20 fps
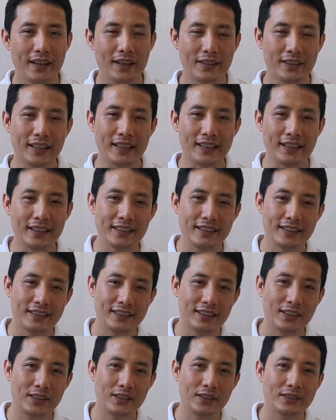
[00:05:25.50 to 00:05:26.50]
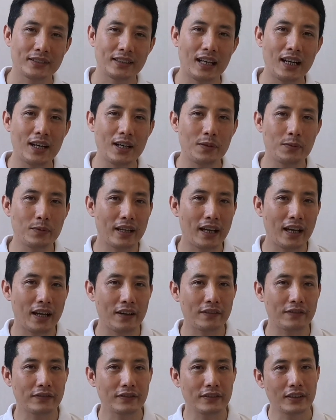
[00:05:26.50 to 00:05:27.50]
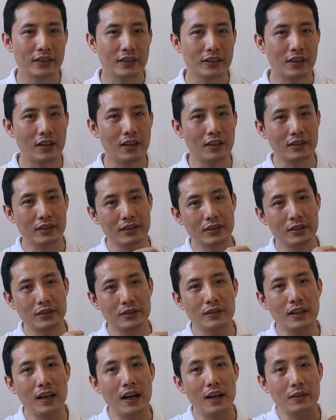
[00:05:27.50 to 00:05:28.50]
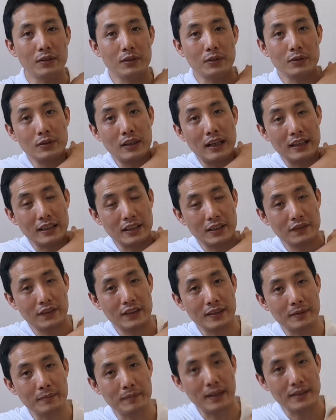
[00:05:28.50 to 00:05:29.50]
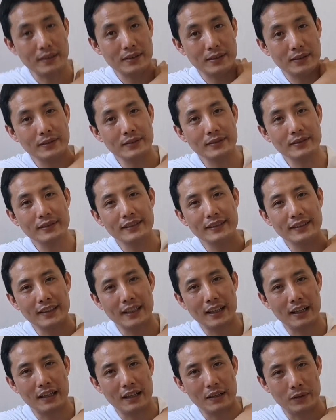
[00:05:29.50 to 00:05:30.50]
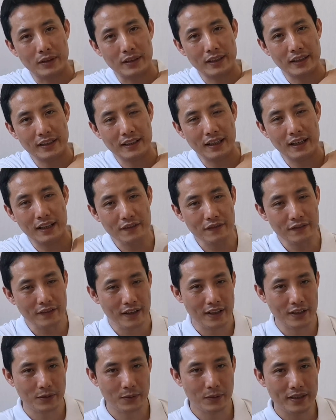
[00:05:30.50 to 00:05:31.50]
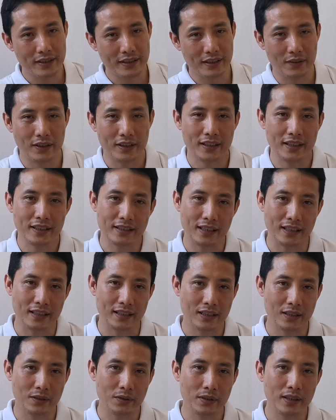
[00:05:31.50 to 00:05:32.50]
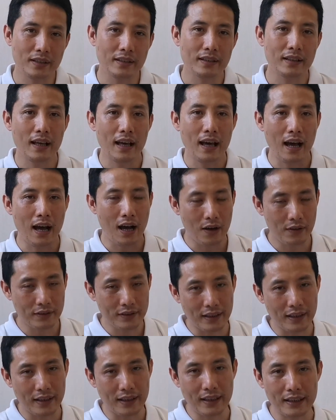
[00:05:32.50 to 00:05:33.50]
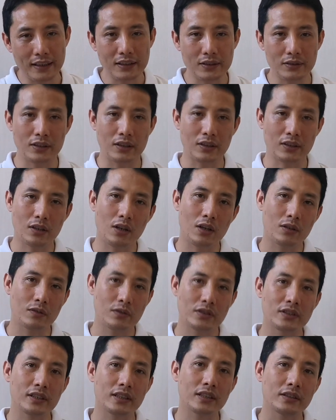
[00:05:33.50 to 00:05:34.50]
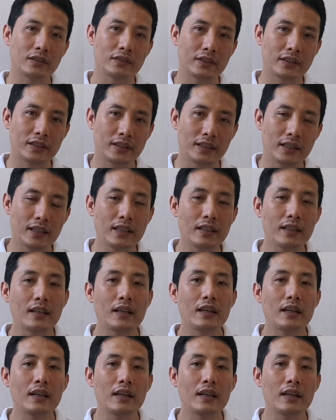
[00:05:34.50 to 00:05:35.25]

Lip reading: Okay, so now we have taught you how to activate the muscle, the rotator cuff as well as the serratus anterior, how they link to your core region over here.